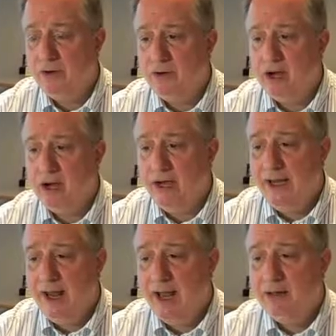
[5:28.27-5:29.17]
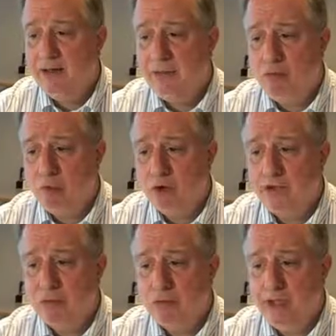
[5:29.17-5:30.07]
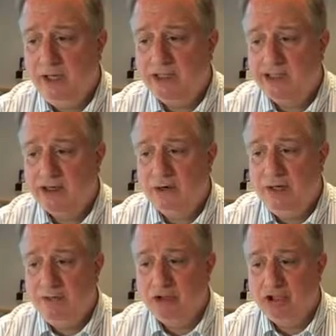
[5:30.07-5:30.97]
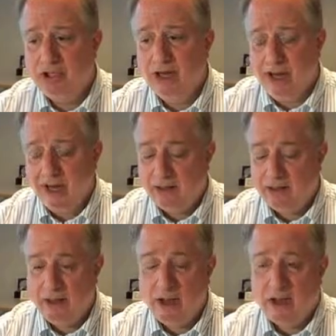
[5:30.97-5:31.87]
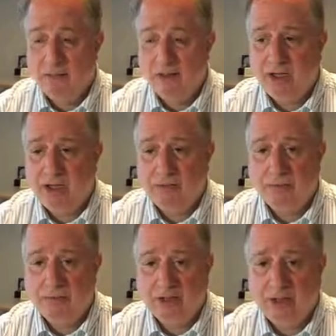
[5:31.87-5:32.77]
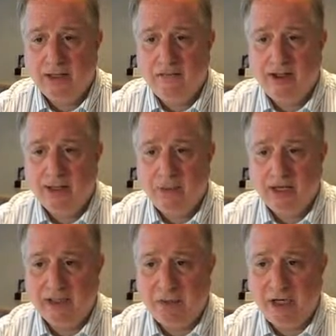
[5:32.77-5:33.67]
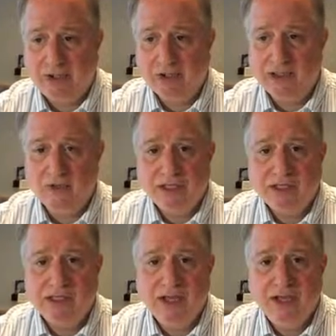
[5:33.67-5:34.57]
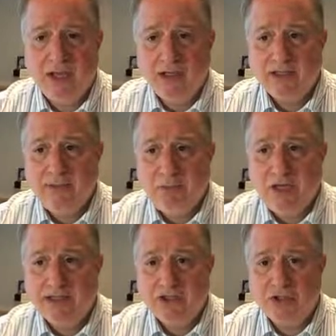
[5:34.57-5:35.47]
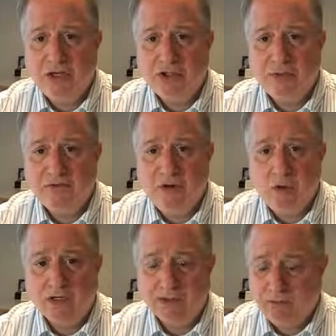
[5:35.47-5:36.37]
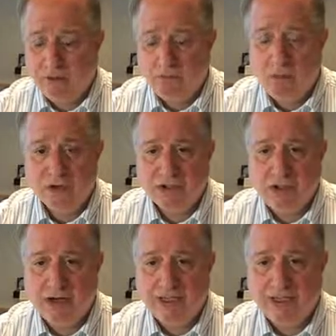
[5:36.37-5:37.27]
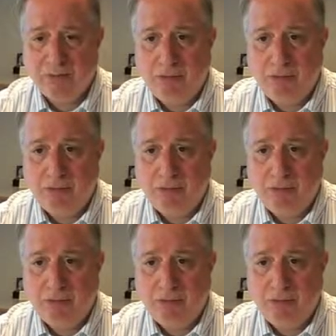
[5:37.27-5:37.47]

Again, important to reconsider imaging and evaluating the patient. So this is type B situation focused mostly on ICP.